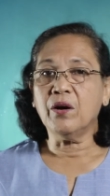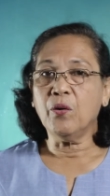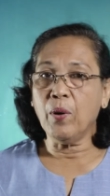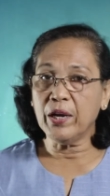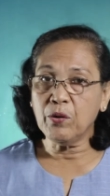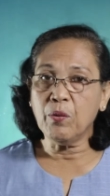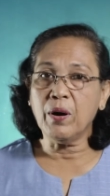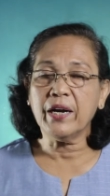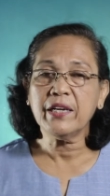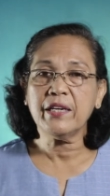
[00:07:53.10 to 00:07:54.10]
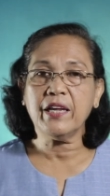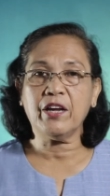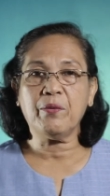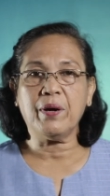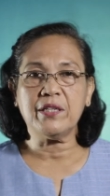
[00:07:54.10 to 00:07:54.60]
1 quart
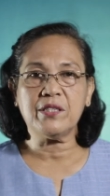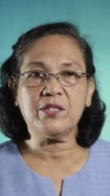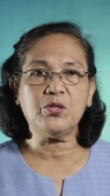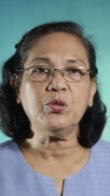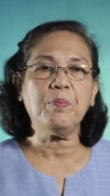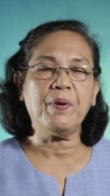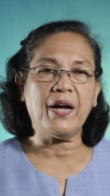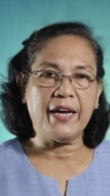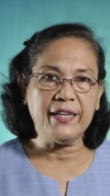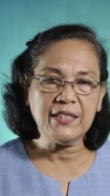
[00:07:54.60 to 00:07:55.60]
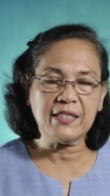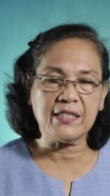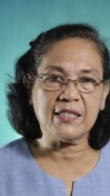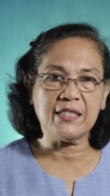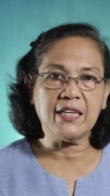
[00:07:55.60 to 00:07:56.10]
equals 2
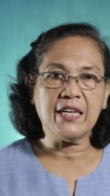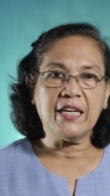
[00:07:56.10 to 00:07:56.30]
pints